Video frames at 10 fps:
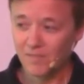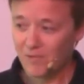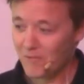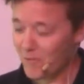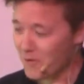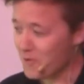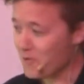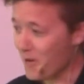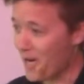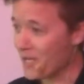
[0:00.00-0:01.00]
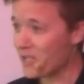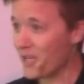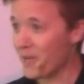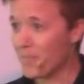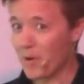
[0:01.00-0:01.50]
before you
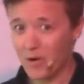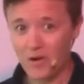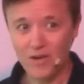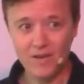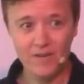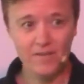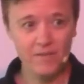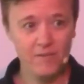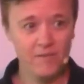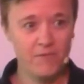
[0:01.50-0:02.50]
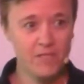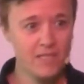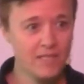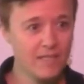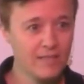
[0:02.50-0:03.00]
crash and burn
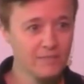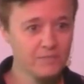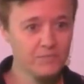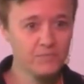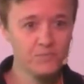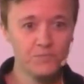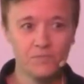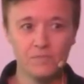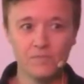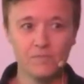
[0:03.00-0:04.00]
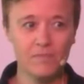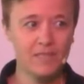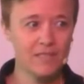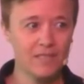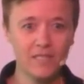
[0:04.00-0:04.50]
physically,
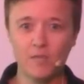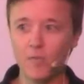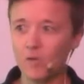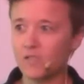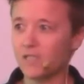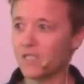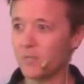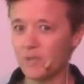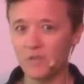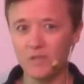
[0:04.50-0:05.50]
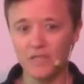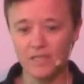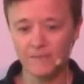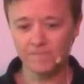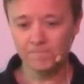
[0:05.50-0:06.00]
mentally, emotionally, spiritually.